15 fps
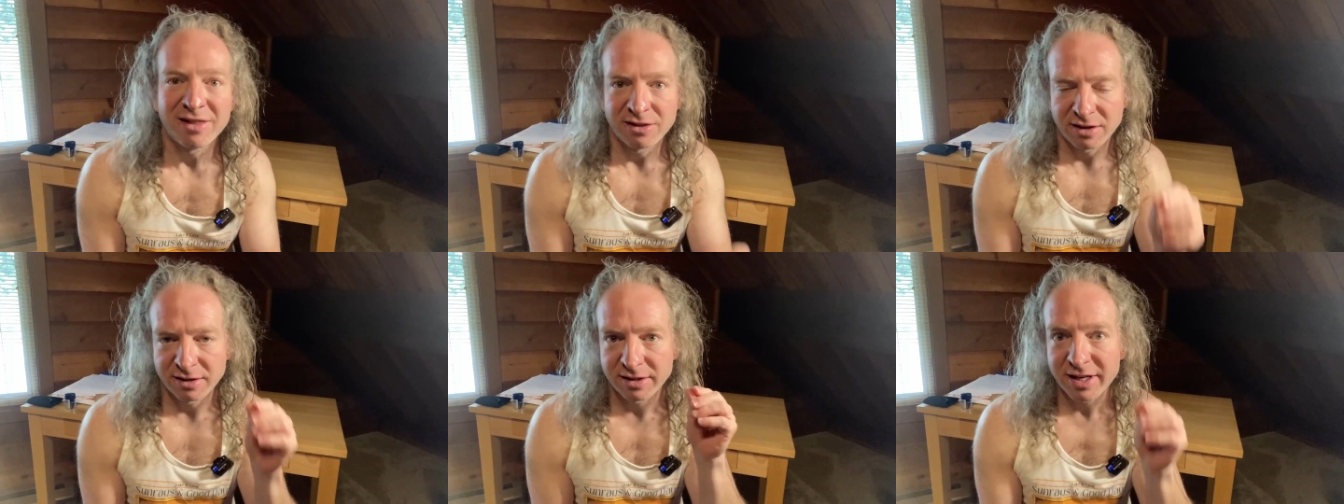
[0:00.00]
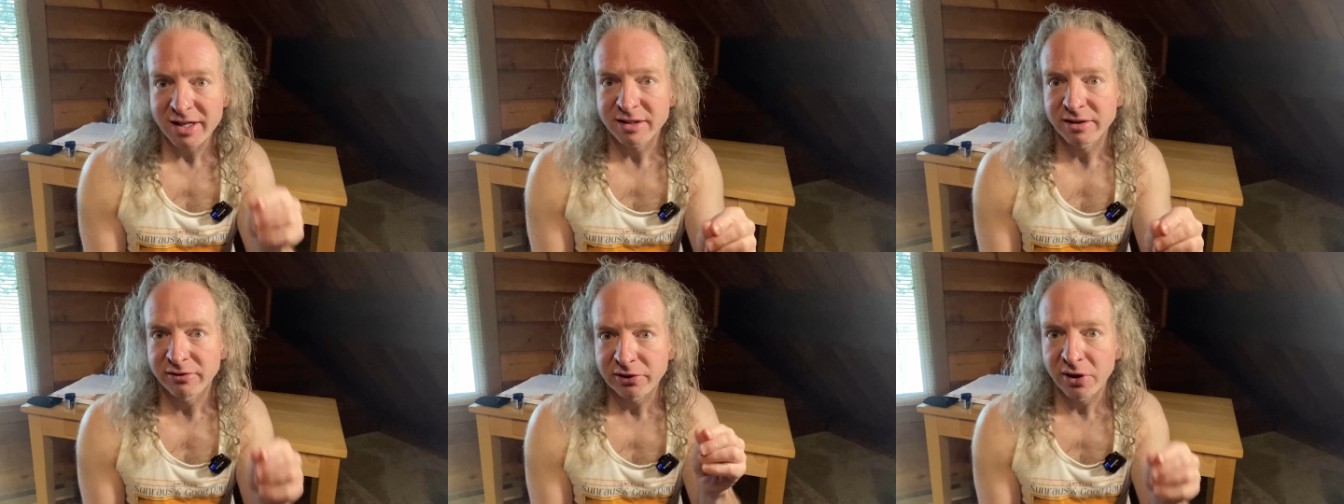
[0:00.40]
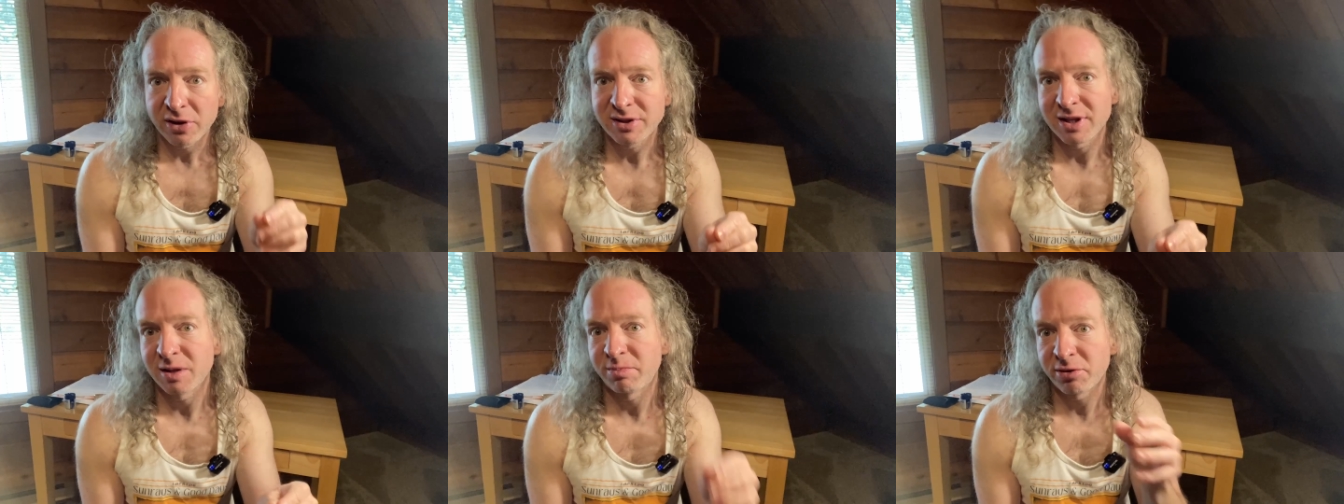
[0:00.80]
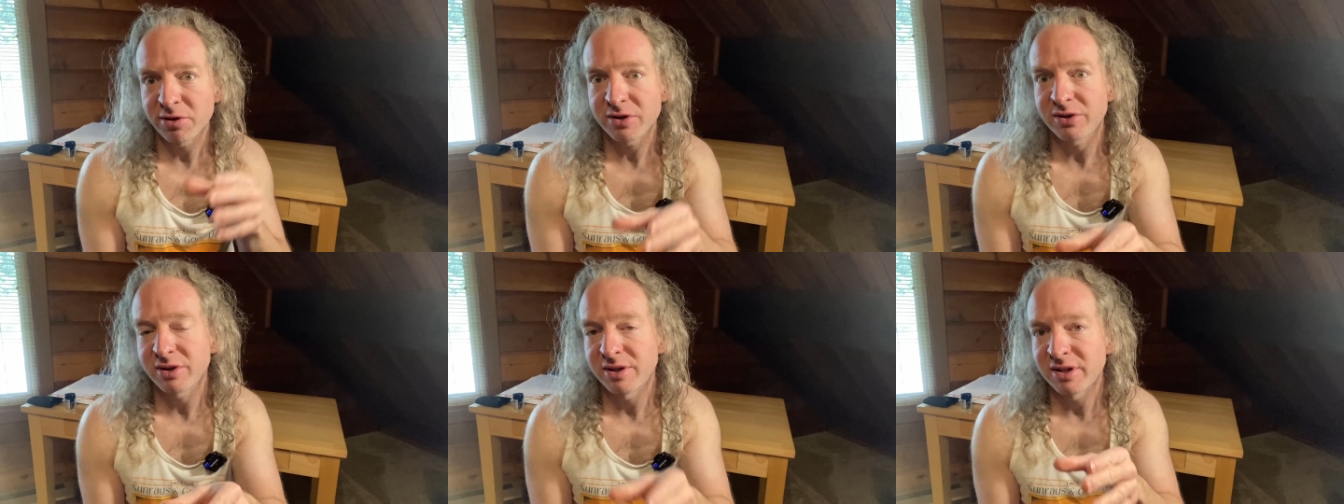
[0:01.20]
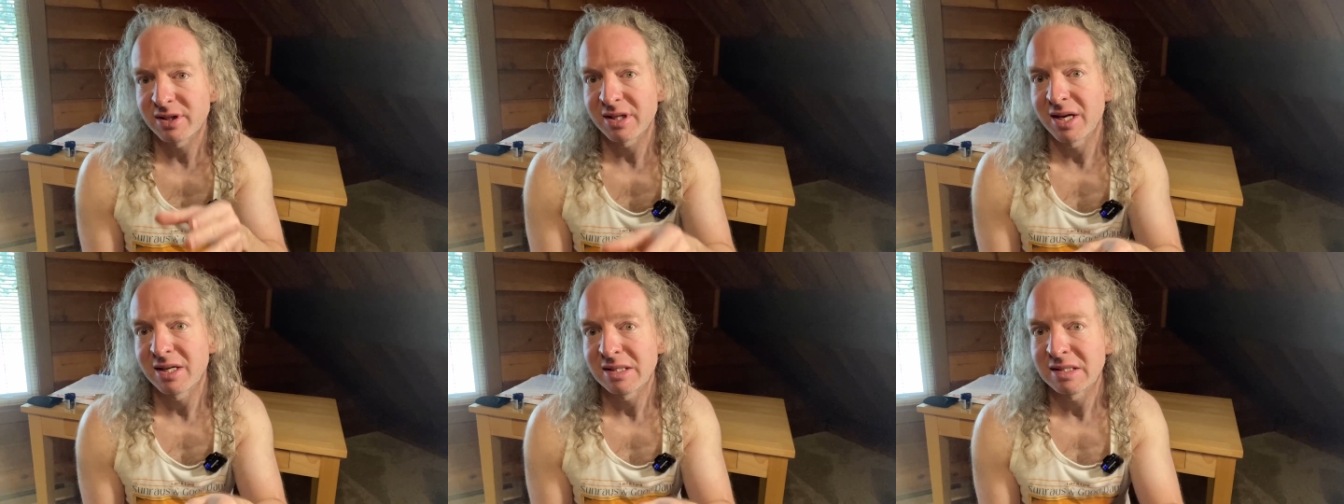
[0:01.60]
The detective looks at the person and
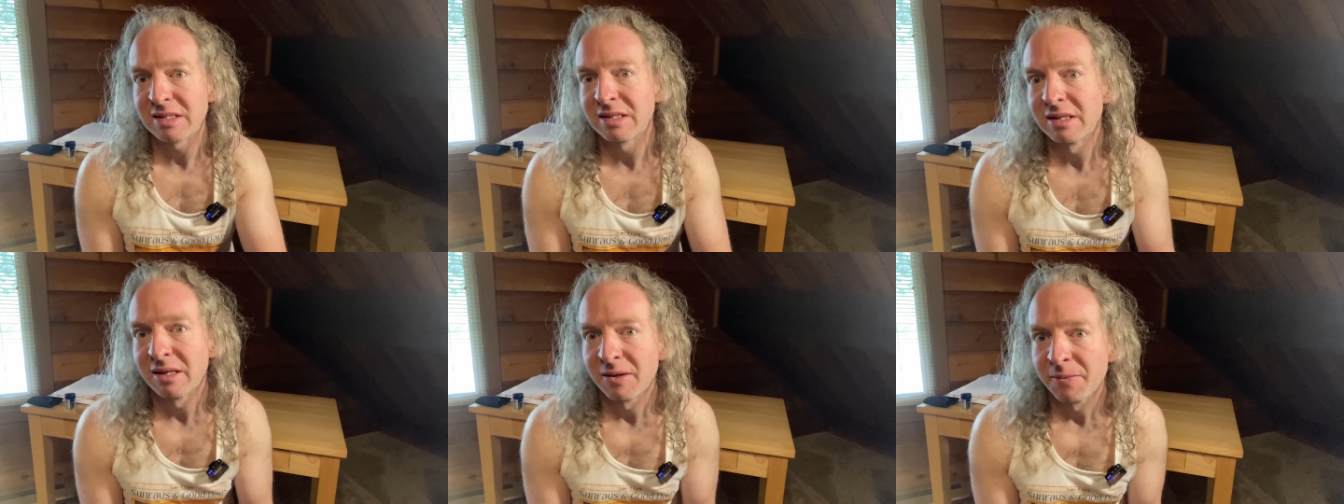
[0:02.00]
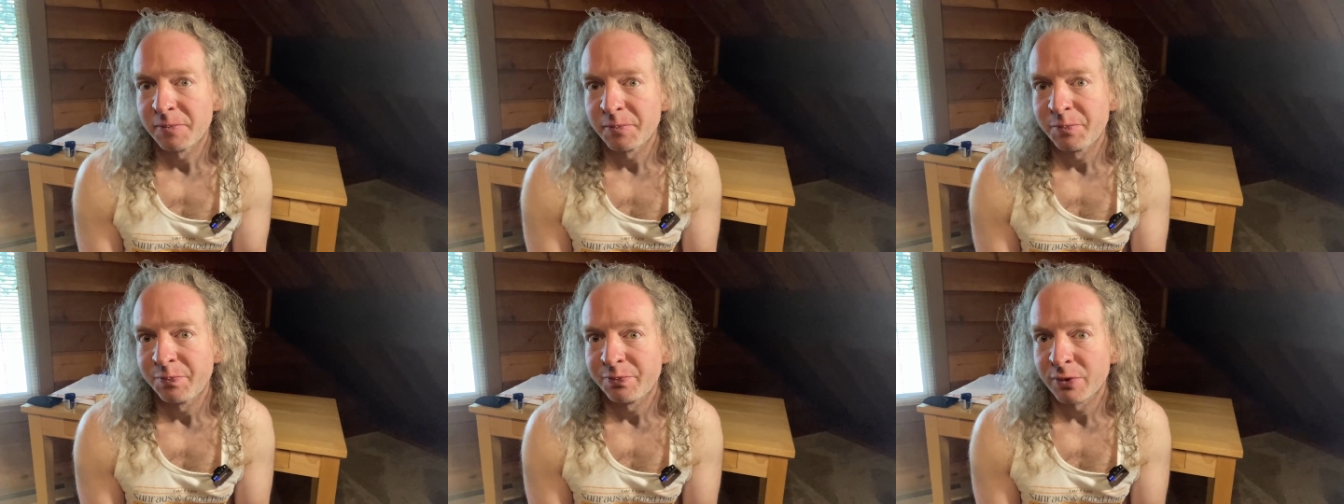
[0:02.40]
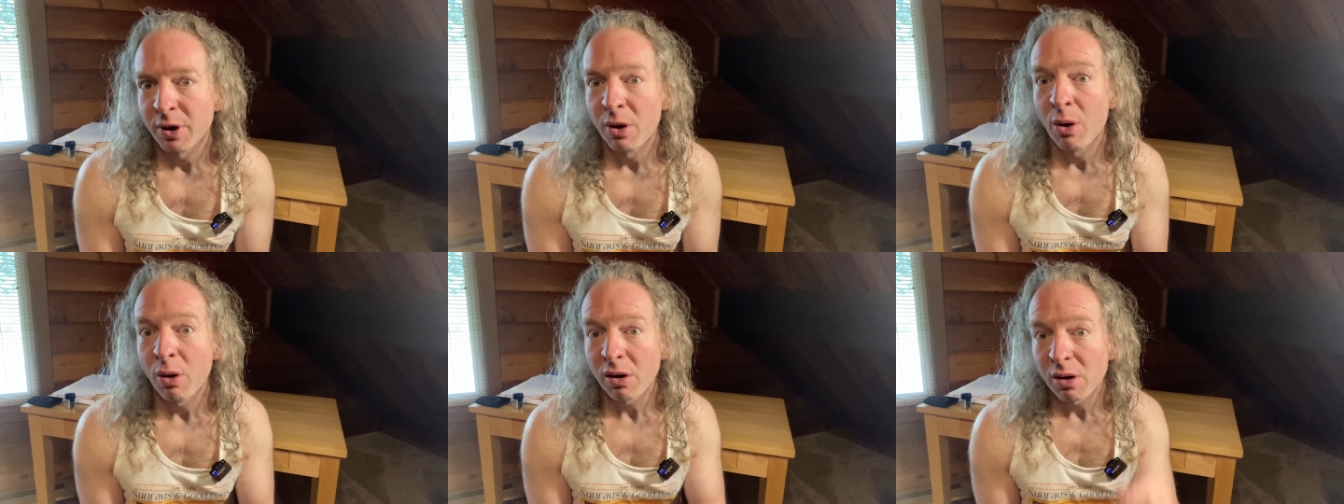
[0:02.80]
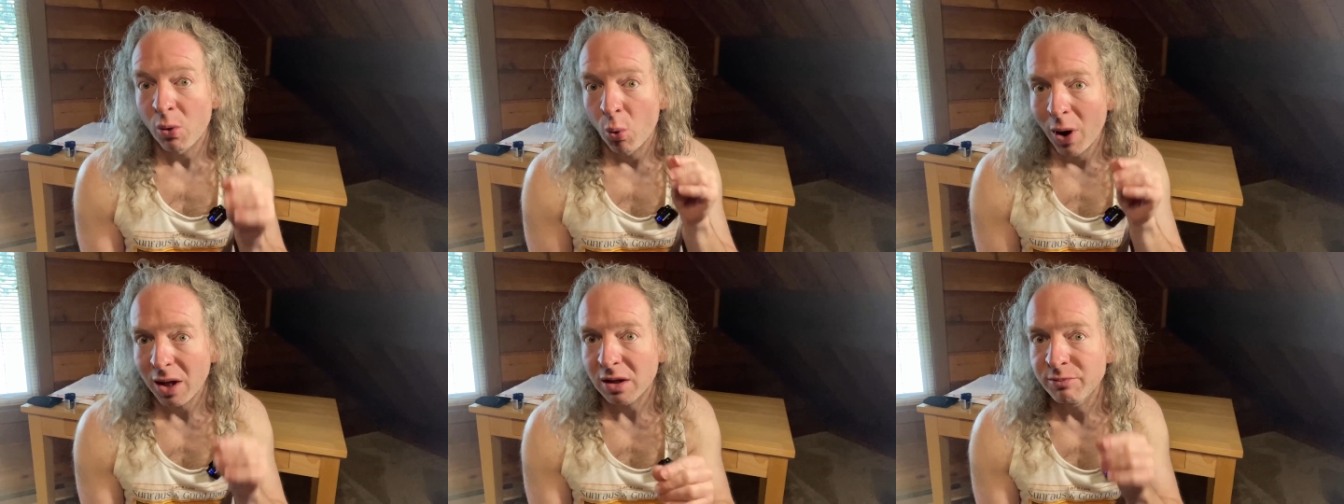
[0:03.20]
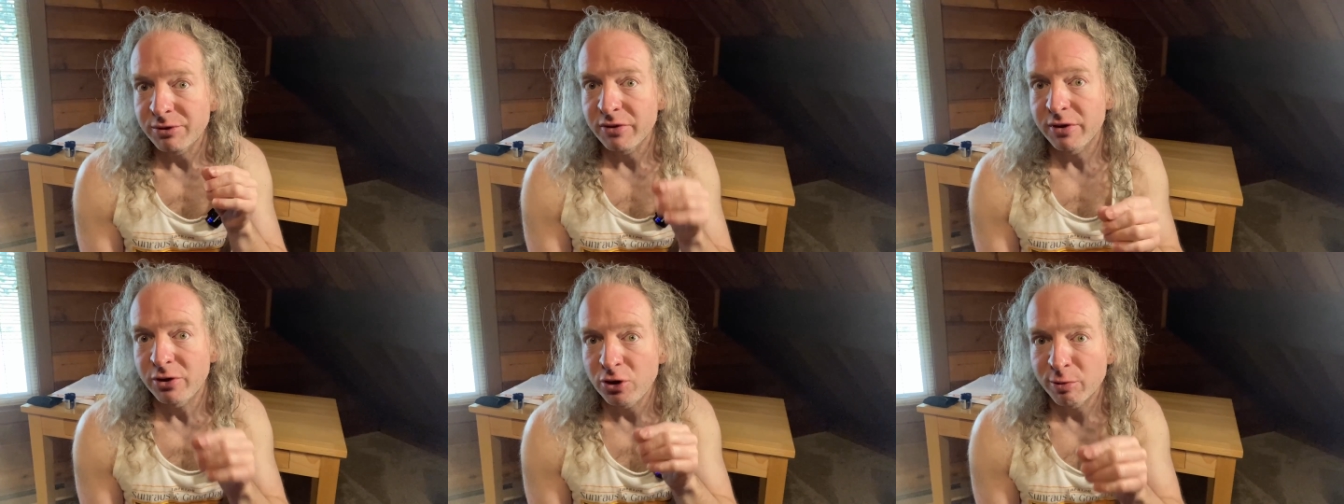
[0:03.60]
says, Welcome to
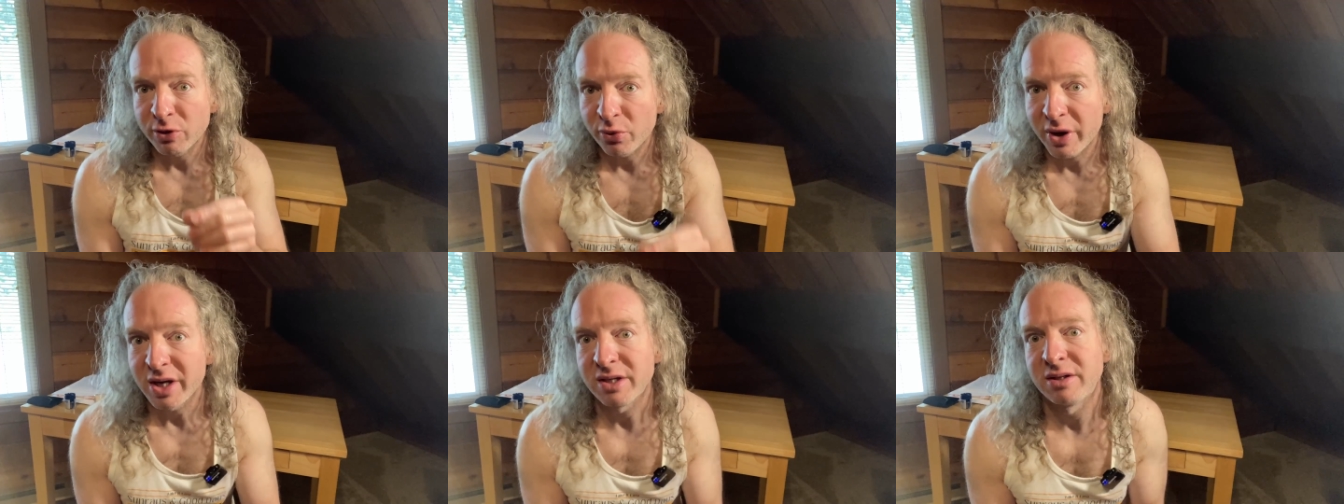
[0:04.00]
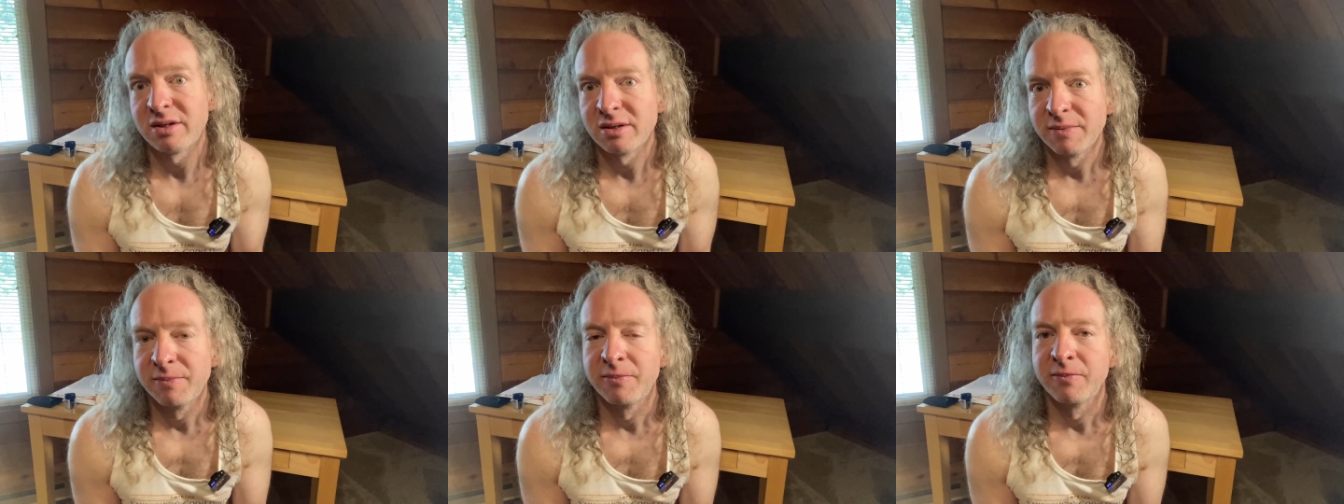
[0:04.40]
the human race.